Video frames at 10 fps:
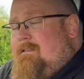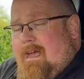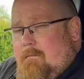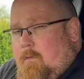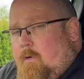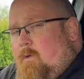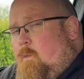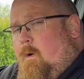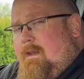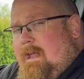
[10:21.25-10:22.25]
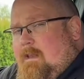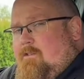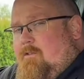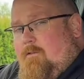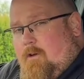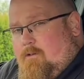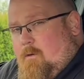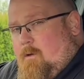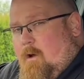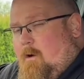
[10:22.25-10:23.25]
a 10.1 inch
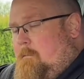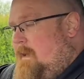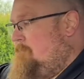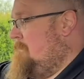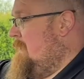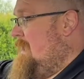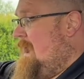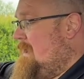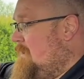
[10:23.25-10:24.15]
virtual cockpit, and in